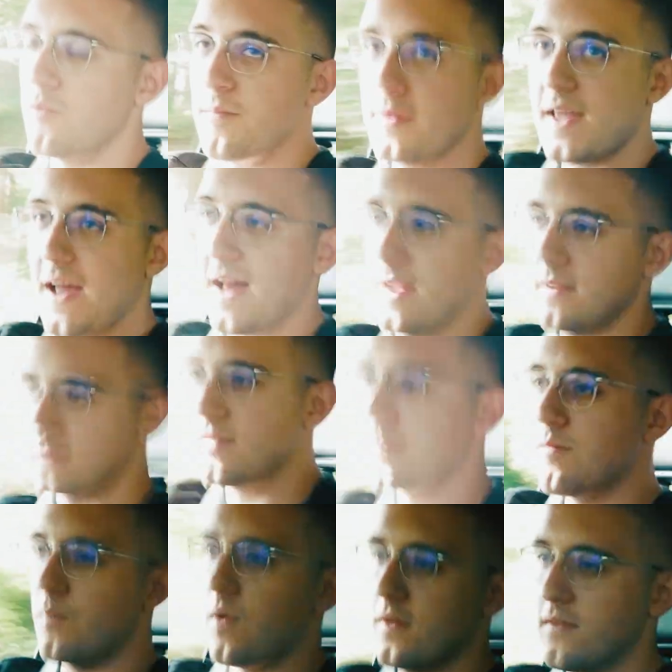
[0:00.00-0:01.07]
Megane
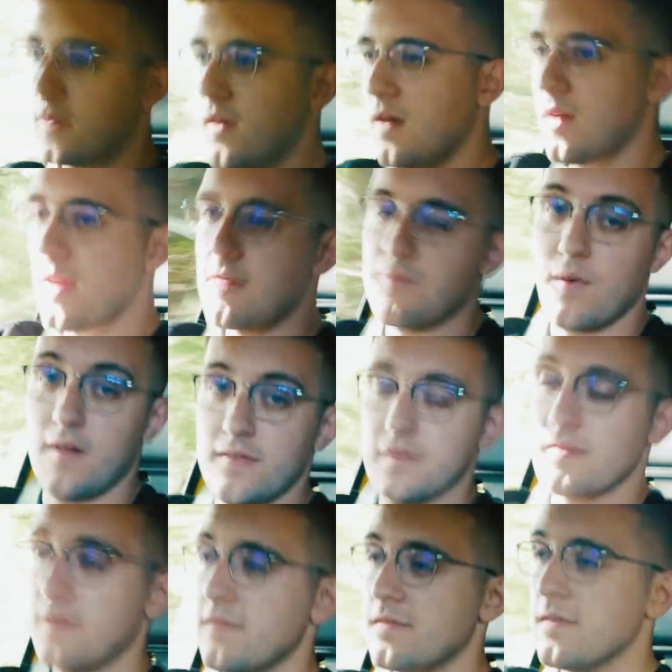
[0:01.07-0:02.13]

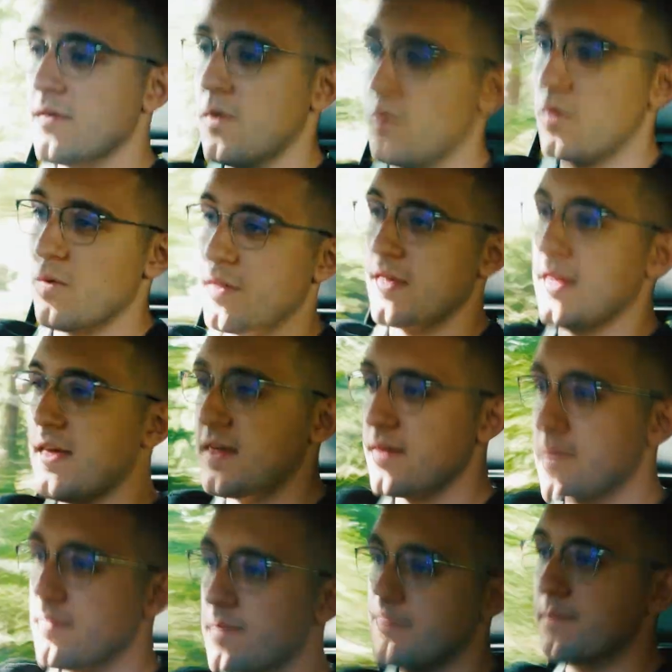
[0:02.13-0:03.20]
F1 or the
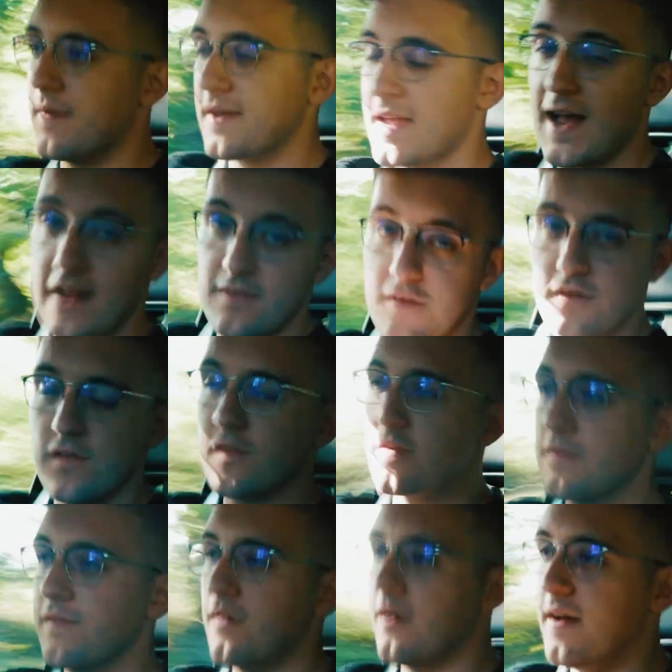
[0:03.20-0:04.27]
Megane
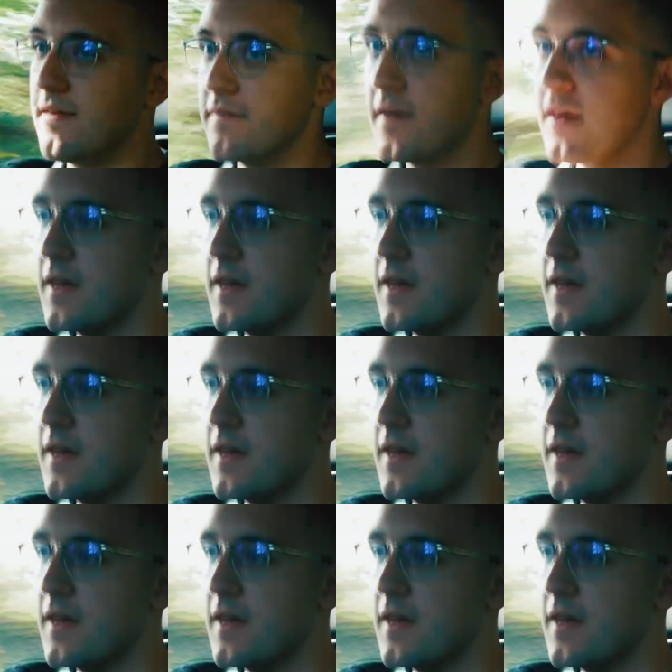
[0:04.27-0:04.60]
225.